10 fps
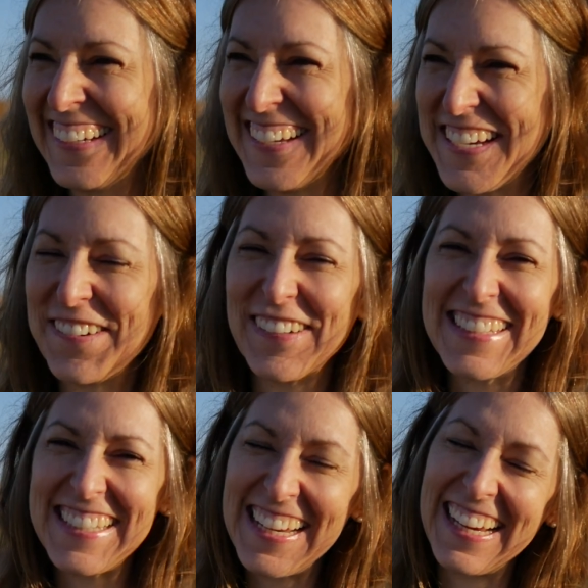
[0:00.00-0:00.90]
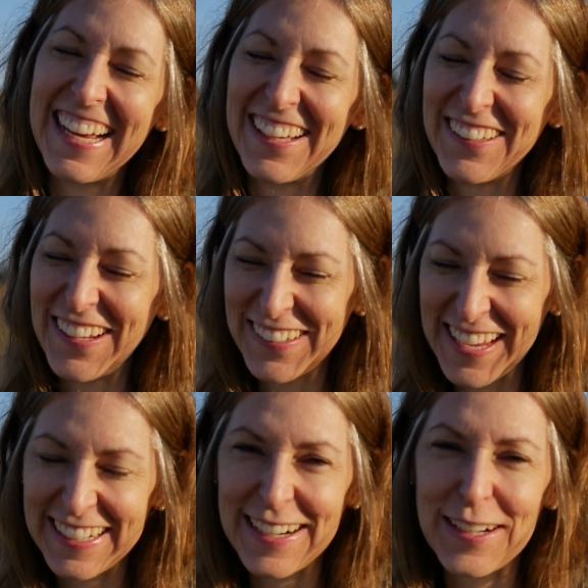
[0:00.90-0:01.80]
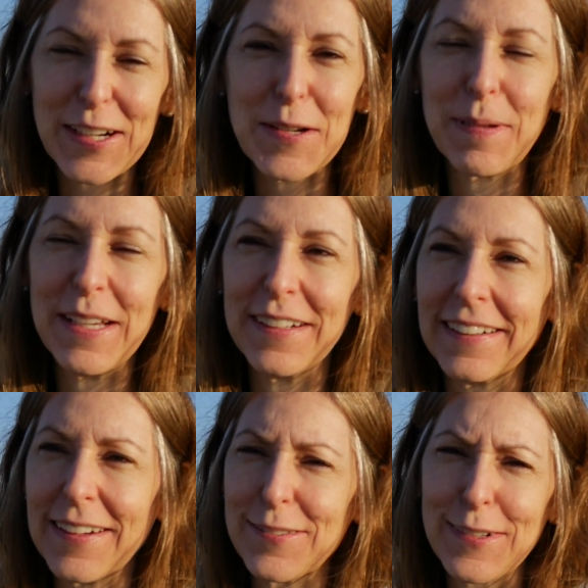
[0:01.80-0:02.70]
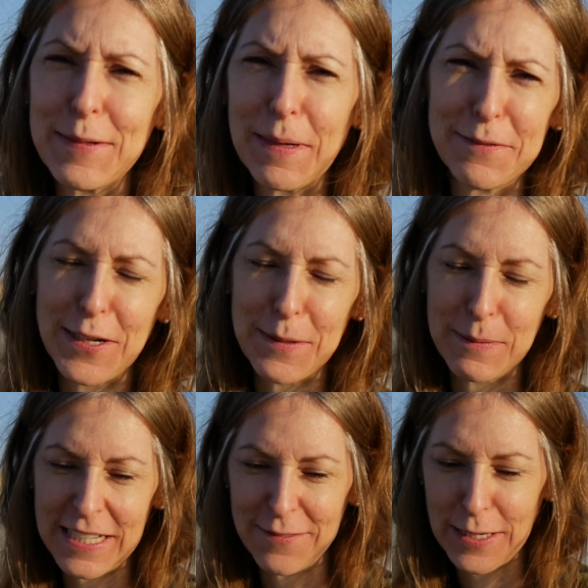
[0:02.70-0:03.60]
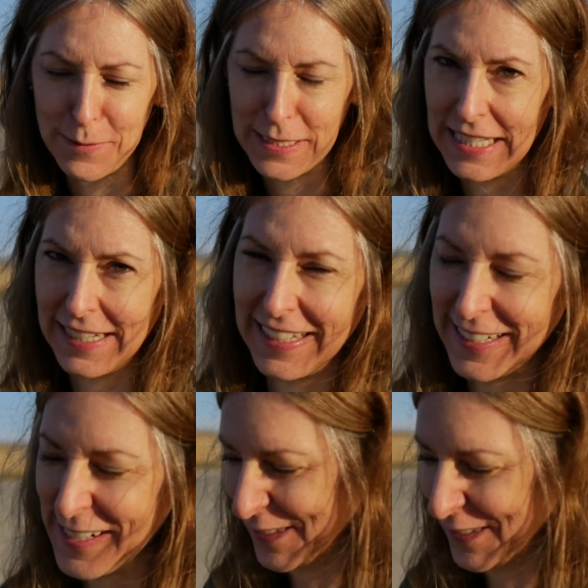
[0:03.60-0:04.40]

We'll see. I'll get it on a computer and go frame by frame, see if I was lucky enough.